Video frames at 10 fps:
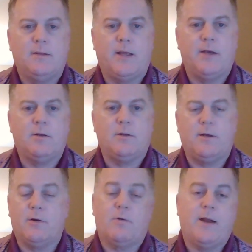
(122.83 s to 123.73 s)

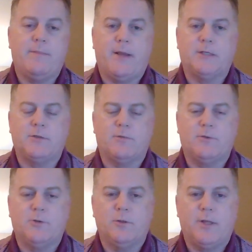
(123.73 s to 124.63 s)
Lendl, great
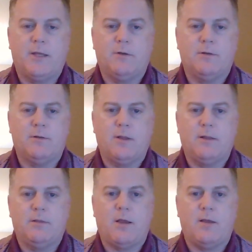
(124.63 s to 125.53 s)
matches too. Lendl
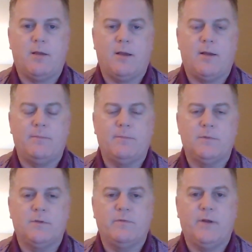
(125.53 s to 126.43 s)

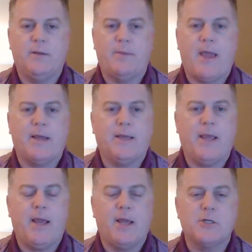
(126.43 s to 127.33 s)
defeated Pat
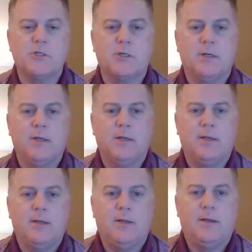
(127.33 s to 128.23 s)
Cash
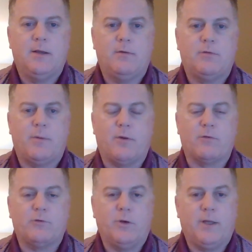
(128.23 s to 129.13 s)
from
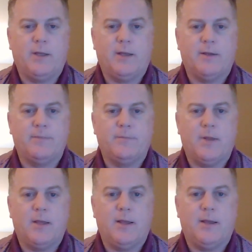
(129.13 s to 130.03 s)
Australia,
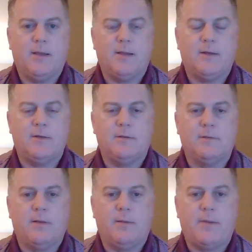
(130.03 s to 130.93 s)
and
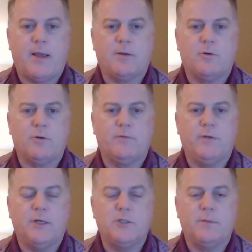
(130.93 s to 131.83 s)
McEnroe
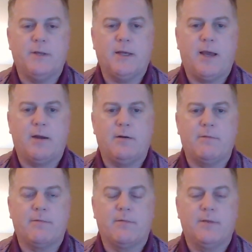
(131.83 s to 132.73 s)
defeated Jimmy
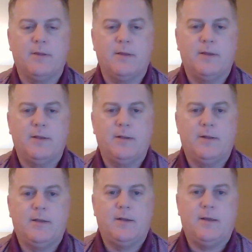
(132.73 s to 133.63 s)
Connors
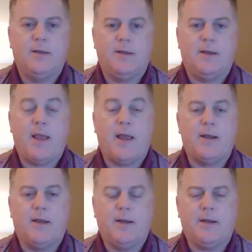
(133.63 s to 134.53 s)

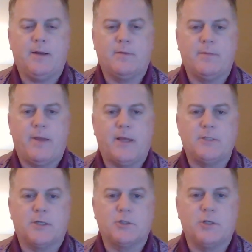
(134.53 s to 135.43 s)
at night. The
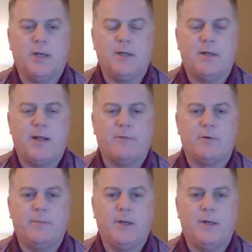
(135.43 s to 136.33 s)
match actually ended
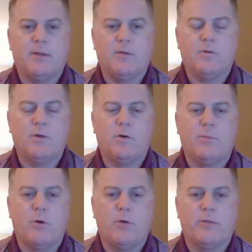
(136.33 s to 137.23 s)
after midnight, so they
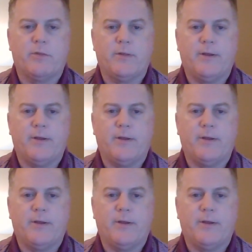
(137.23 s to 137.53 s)
were both